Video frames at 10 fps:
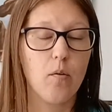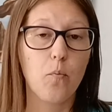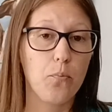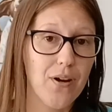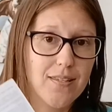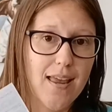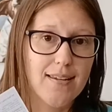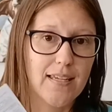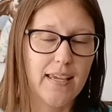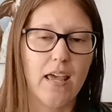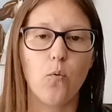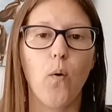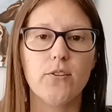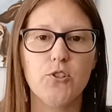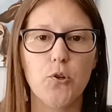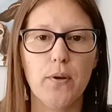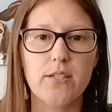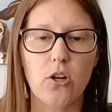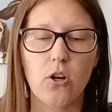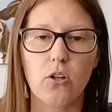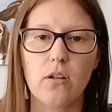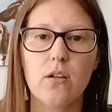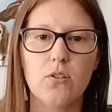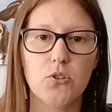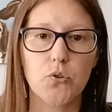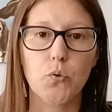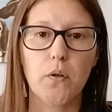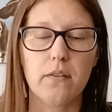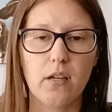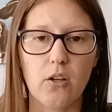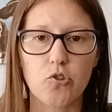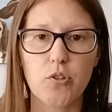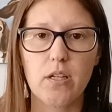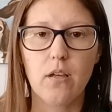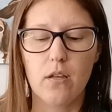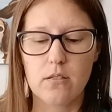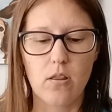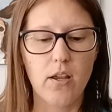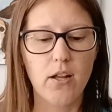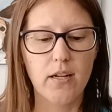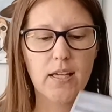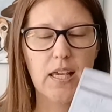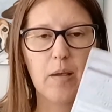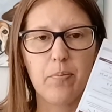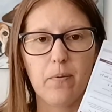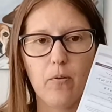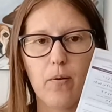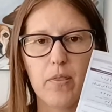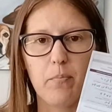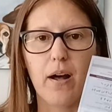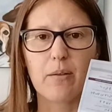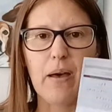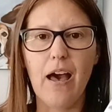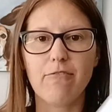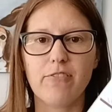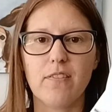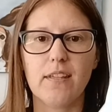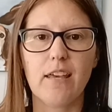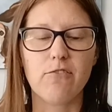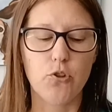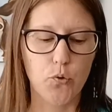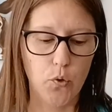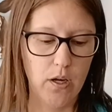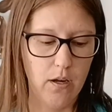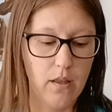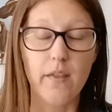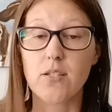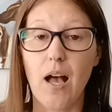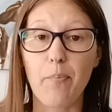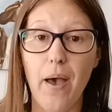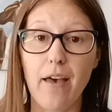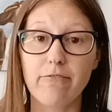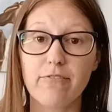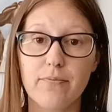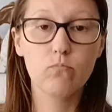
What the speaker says: present again once you return to the country. So they're going to keep the bottom half and give you the top half.